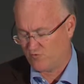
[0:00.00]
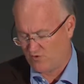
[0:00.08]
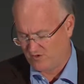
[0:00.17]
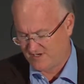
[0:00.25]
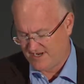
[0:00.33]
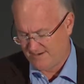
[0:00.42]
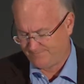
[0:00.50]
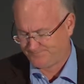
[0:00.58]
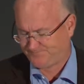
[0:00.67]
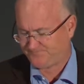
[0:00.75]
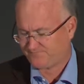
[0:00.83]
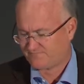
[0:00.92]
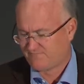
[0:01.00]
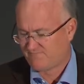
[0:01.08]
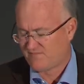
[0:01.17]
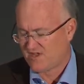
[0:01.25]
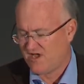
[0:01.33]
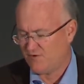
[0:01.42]
world uh,
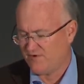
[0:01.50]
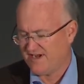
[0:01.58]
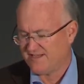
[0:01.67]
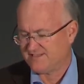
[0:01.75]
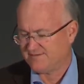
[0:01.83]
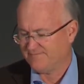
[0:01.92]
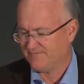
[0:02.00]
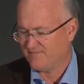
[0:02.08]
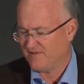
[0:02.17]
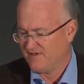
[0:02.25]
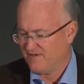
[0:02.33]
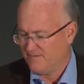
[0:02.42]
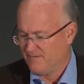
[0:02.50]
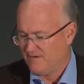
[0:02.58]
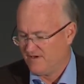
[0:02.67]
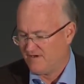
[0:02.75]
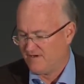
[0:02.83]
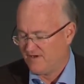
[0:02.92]
arenas.
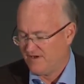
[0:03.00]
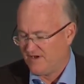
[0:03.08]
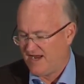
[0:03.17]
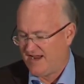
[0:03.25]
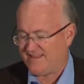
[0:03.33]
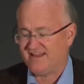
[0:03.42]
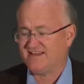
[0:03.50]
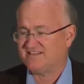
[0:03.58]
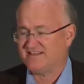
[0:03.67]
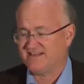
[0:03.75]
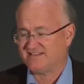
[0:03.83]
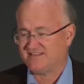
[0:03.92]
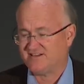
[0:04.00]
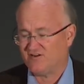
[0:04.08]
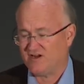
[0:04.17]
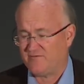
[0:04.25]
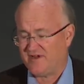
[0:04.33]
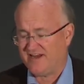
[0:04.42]
And that doesn't
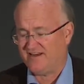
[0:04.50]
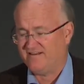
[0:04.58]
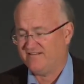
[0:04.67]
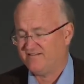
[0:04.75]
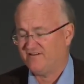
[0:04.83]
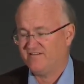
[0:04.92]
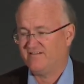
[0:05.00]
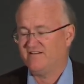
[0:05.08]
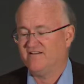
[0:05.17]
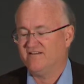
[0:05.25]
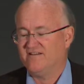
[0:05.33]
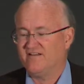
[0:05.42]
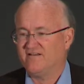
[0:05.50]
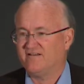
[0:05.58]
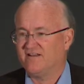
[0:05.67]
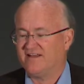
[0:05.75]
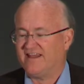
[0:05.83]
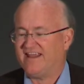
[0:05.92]
necessarily mean
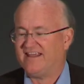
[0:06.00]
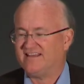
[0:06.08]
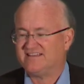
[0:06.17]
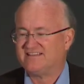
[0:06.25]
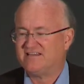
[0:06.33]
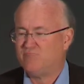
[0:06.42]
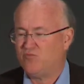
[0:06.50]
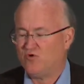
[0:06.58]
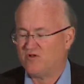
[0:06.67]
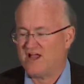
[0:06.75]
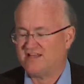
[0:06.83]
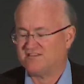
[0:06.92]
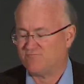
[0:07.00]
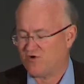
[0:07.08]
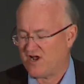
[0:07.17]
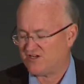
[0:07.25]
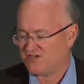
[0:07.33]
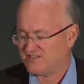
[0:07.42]
simple kinds of
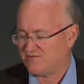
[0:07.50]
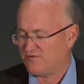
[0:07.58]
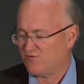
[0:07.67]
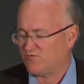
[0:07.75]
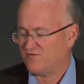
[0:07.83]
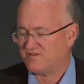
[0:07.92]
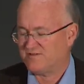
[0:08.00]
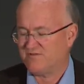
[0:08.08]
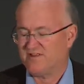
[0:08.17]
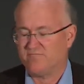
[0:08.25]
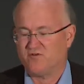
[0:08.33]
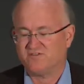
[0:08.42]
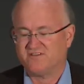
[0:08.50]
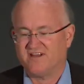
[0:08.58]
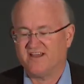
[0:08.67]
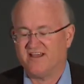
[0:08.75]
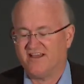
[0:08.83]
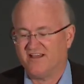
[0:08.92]
projects. Some of the, some of the most
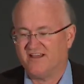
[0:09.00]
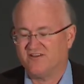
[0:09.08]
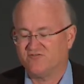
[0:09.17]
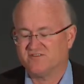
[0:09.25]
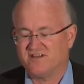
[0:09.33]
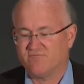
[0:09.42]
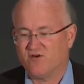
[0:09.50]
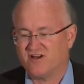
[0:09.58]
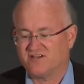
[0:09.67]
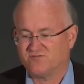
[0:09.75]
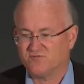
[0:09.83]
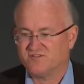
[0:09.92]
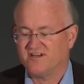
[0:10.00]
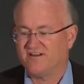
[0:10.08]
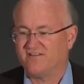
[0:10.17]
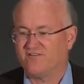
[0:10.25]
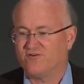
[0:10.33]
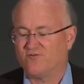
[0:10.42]
uh, interesting projects we're seeing
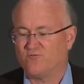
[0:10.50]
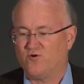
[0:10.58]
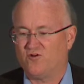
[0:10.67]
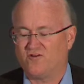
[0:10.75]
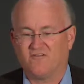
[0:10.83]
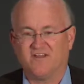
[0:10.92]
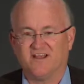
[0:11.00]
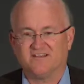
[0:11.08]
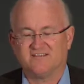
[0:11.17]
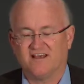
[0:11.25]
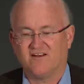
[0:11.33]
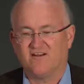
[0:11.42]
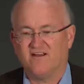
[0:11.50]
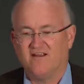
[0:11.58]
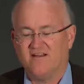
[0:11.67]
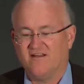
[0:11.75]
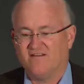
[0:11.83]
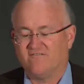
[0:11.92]
in the third world are things that are
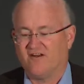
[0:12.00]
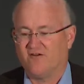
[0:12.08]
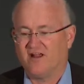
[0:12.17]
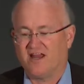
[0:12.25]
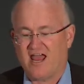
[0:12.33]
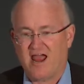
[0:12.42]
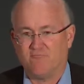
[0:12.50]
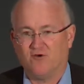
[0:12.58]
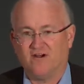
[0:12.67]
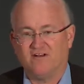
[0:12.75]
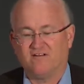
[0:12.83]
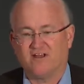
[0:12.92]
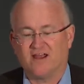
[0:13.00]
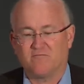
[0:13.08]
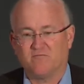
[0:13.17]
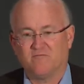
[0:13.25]
very elaborate, like